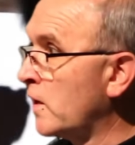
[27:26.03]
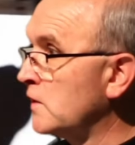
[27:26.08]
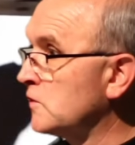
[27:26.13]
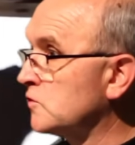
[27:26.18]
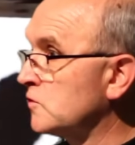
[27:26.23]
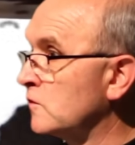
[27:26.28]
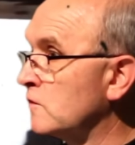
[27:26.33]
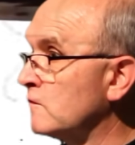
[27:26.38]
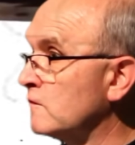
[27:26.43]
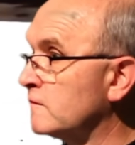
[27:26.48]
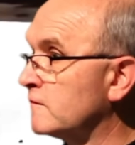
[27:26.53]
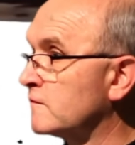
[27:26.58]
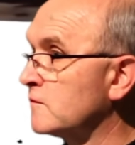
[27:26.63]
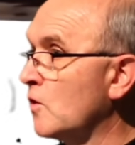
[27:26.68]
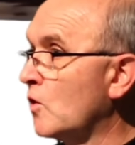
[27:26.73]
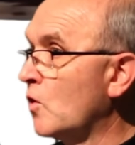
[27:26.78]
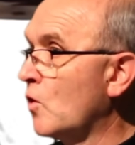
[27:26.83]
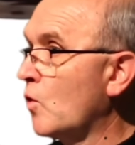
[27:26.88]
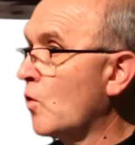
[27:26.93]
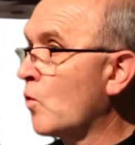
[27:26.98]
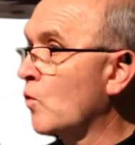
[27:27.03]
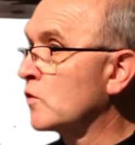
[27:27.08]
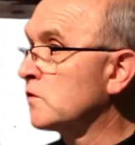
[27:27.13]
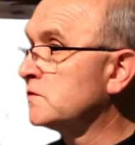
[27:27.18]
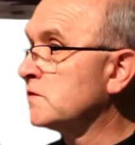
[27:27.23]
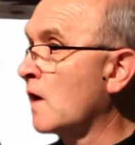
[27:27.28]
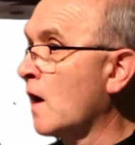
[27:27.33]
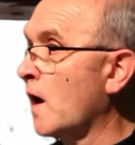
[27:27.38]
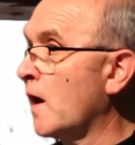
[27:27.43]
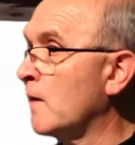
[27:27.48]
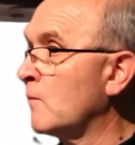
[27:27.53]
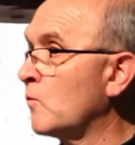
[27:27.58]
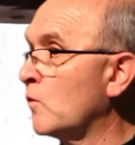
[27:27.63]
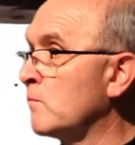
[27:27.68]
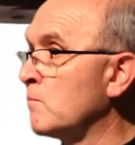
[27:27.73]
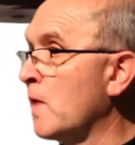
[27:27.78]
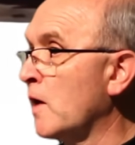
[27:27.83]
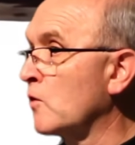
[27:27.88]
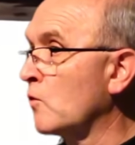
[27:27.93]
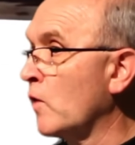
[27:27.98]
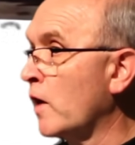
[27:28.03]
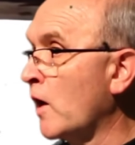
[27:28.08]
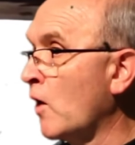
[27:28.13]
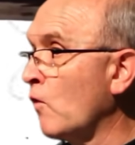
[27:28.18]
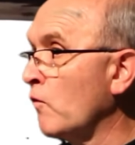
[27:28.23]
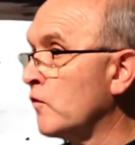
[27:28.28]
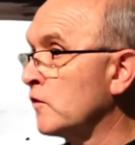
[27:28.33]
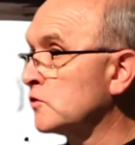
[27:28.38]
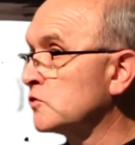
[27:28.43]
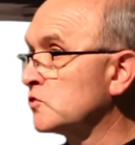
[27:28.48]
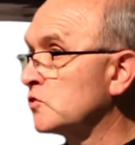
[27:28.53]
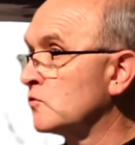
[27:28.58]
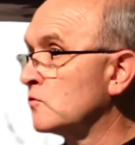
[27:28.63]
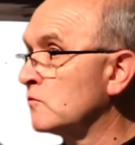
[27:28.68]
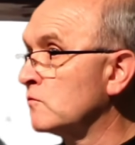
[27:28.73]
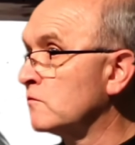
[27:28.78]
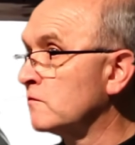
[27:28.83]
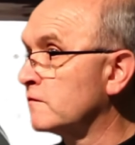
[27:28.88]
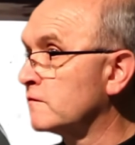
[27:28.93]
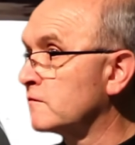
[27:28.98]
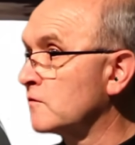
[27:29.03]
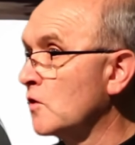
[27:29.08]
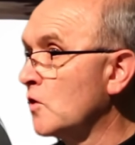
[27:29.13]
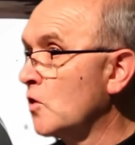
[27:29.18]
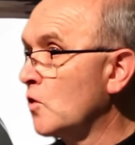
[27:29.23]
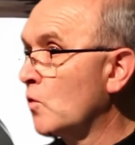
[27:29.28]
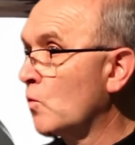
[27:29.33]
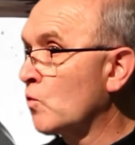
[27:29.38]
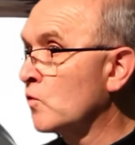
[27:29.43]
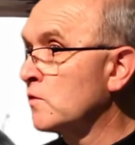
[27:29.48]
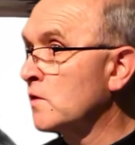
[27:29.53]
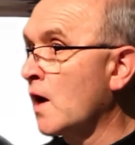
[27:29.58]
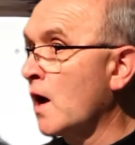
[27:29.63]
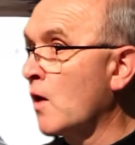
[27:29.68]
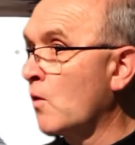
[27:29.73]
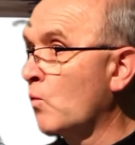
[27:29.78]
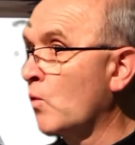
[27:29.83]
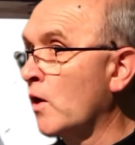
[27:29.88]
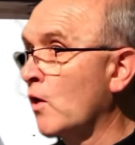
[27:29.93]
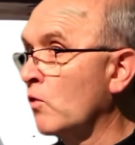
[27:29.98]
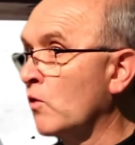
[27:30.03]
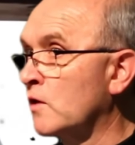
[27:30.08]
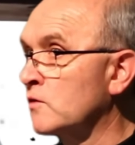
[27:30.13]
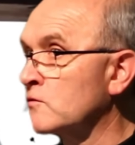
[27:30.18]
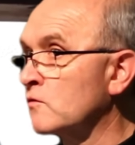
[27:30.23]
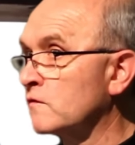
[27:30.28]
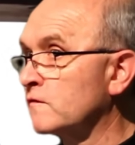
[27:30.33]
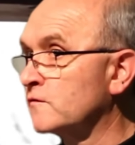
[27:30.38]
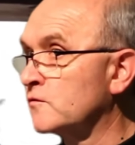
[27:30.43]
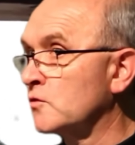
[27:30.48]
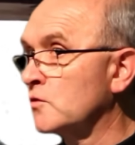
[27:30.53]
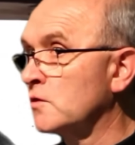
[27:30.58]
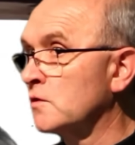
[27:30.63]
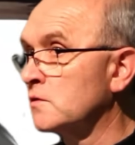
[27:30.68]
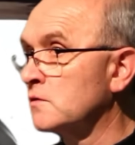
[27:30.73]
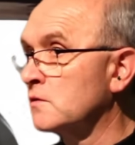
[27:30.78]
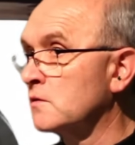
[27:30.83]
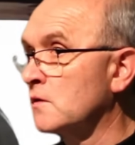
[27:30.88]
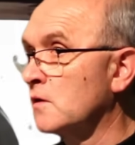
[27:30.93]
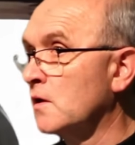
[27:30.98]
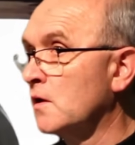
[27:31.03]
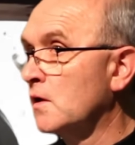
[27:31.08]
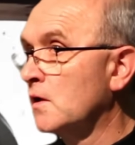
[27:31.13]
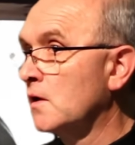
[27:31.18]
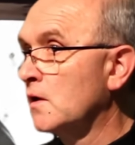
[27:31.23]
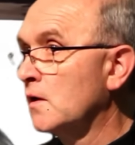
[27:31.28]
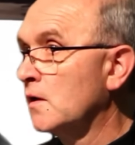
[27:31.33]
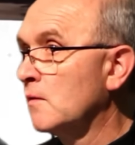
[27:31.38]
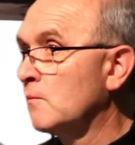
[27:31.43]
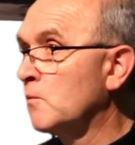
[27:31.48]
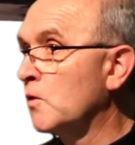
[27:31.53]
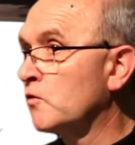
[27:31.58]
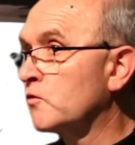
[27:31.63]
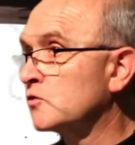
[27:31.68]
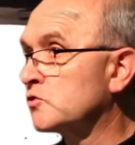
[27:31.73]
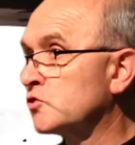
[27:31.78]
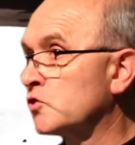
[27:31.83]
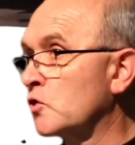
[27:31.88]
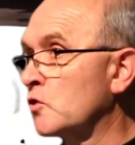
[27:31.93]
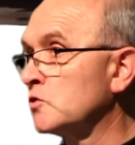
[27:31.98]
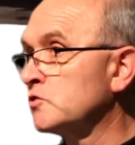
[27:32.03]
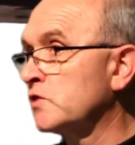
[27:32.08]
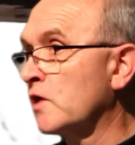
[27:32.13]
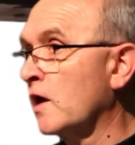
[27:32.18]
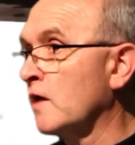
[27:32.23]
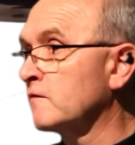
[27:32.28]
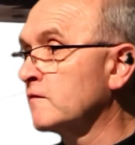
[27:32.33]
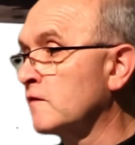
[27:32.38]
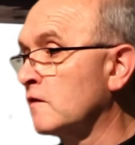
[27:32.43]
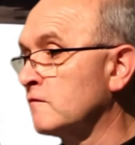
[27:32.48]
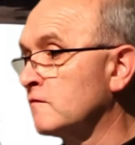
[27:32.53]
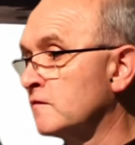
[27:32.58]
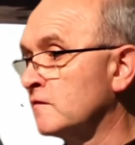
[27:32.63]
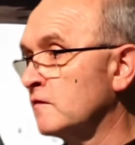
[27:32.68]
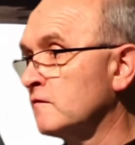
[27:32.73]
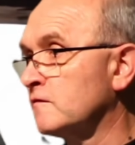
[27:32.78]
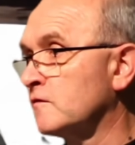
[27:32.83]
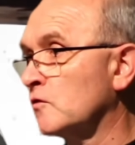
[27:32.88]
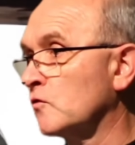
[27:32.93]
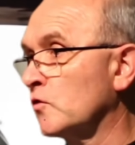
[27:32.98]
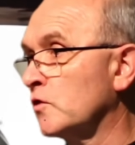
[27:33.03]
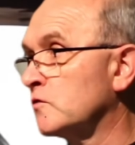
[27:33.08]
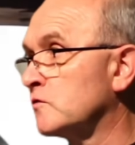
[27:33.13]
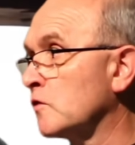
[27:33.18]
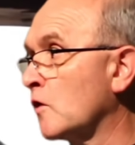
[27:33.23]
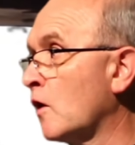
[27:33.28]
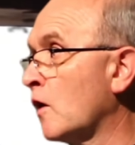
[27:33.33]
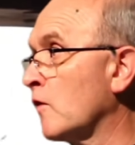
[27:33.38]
permission for a preliminary investigation, a step toward what might become an exorcism. Father Bishop returned to the house with a